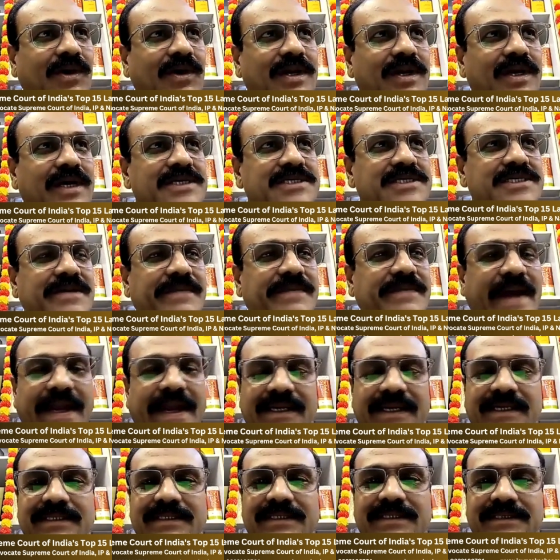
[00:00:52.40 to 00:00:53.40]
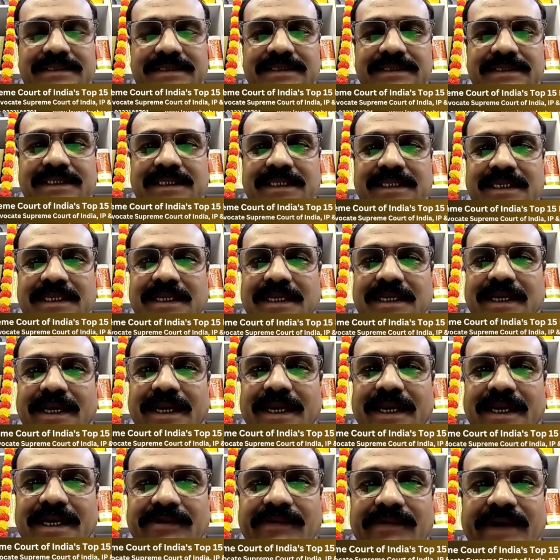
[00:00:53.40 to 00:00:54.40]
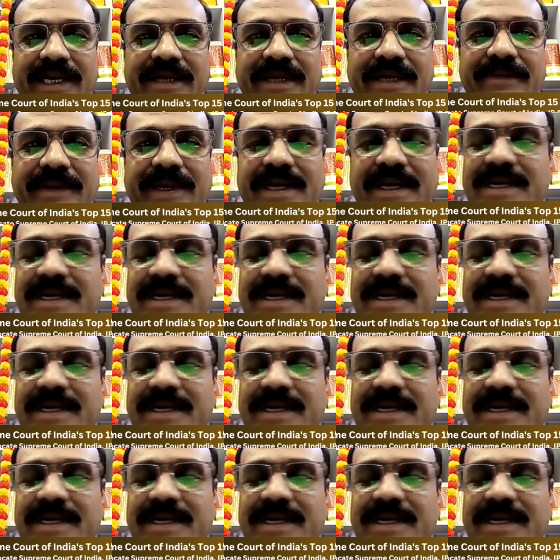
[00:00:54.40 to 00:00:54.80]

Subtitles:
on Custom Act in 20